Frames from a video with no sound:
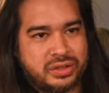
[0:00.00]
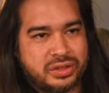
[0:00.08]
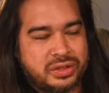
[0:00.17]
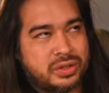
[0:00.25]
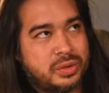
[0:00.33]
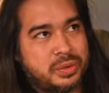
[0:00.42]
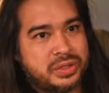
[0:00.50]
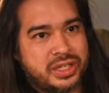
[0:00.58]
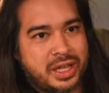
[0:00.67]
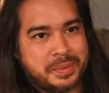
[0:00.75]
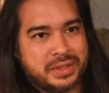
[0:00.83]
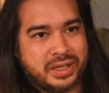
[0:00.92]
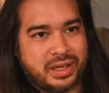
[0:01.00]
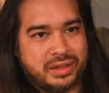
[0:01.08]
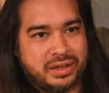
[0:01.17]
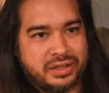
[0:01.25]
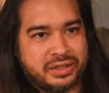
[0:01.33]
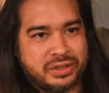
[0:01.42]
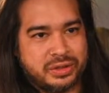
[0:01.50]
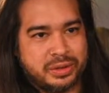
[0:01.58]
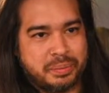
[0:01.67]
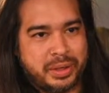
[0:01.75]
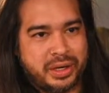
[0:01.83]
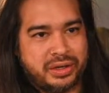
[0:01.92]
2 steps to get there, so the
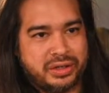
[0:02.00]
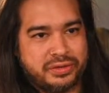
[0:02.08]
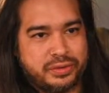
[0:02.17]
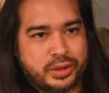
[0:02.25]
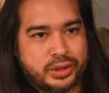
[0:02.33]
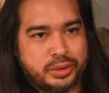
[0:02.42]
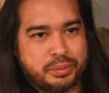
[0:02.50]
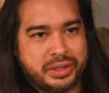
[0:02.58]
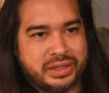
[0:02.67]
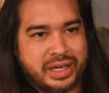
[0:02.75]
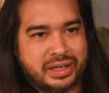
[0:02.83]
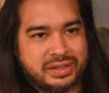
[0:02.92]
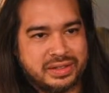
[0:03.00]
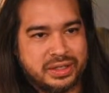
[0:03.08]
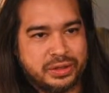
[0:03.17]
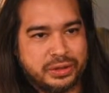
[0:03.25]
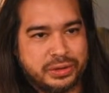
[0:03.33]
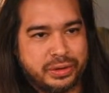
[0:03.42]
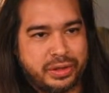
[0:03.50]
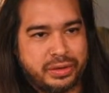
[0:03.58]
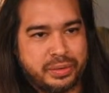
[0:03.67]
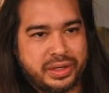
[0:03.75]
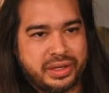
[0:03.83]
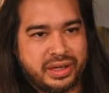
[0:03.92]
parent of 1 would be like 0,
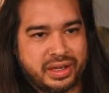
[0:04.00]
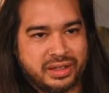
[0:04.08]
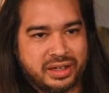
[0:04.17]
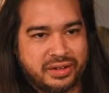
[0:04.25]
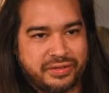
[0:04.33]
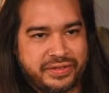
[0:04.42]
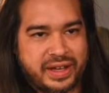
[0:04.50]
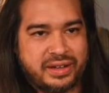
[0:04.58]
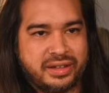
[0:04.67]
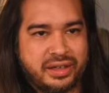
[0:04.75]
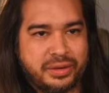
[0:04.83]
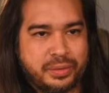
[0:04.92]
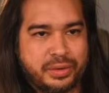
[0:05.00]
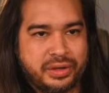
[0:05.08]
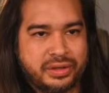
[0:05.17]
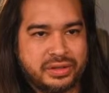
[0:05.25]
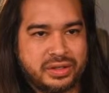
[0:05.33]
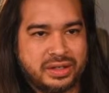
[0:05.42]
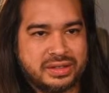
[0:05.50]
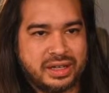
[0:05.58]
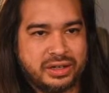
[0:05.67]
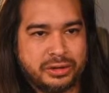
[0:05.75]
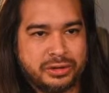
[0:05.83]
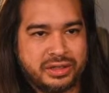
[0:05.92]
3, and then it finally hit 1, so that's like
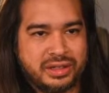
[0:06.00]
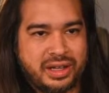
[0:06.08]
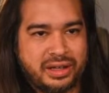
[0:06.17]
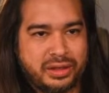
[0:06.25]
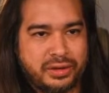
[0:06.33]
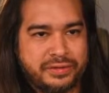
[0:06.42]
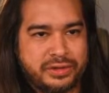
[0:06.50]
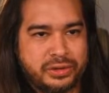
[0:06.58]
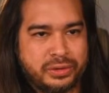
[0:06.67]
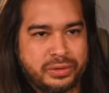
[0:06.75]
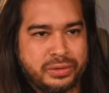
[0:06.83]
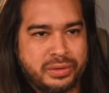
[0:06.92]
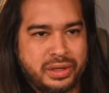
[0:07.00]
a length of 2.